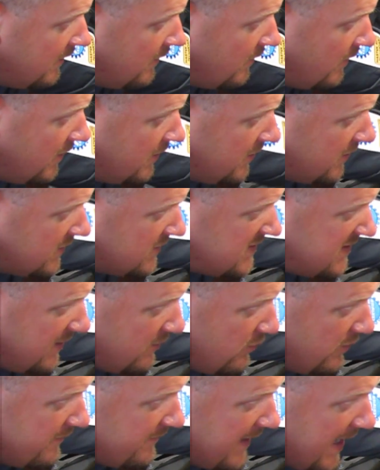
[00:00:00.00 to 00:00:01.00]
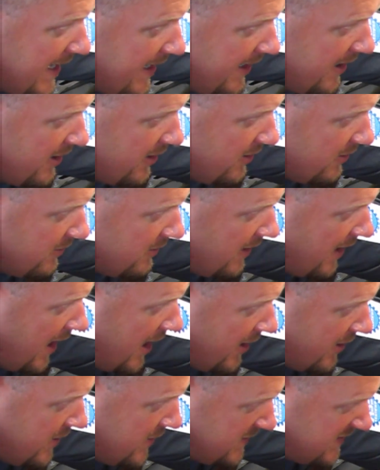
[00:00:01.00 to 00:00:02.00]
Well, you can see we've got our
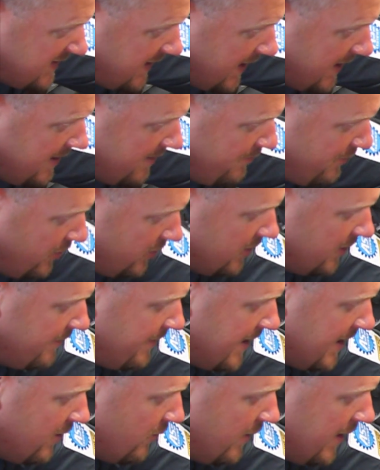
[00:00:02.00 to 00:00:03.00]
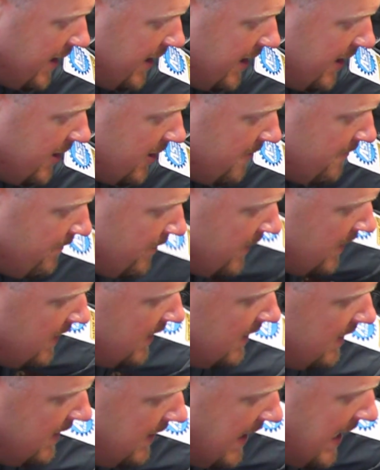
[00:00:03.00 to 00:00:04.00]
harness kind of pulled up out of the way here.
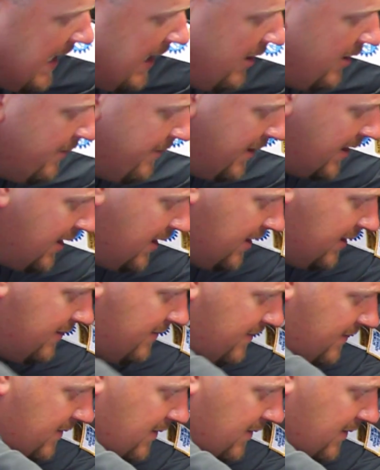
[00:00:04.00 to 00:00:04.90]
Now I'm going to